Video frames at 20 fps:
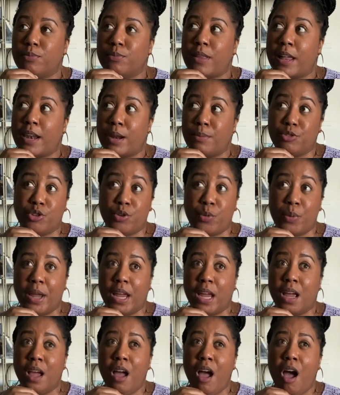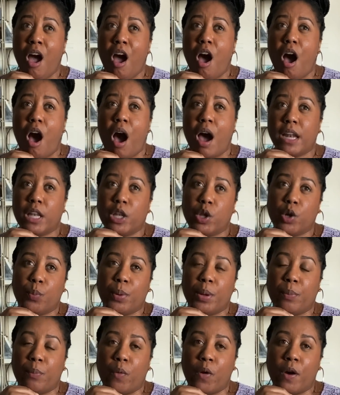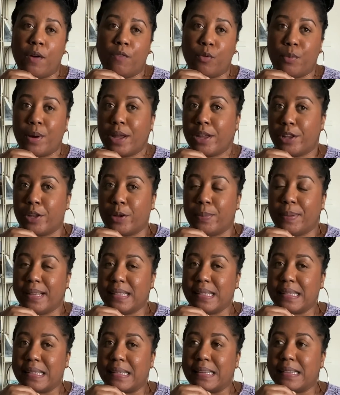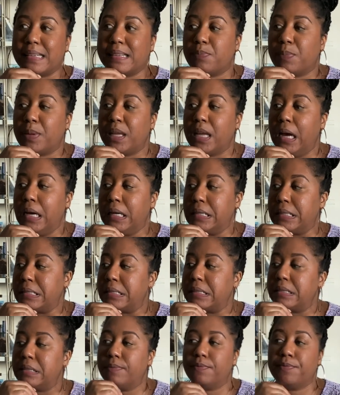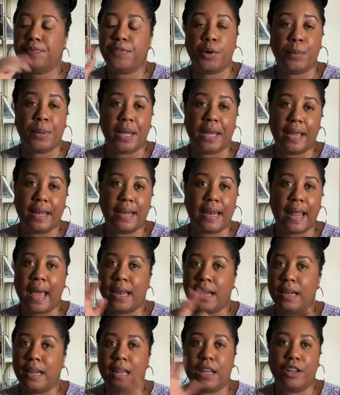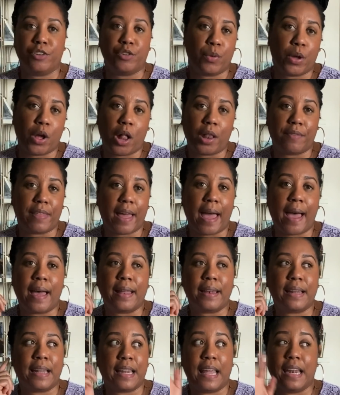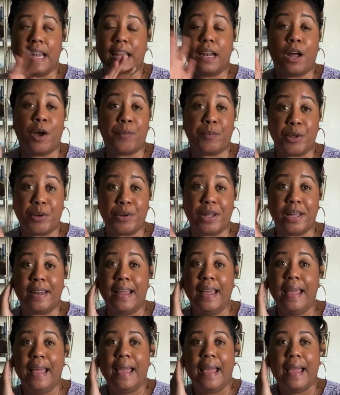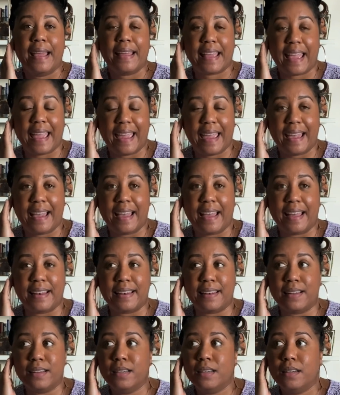I'm doing on a little bit more of a regular basis, because filming and editing and doing all of that and getting it uploaded can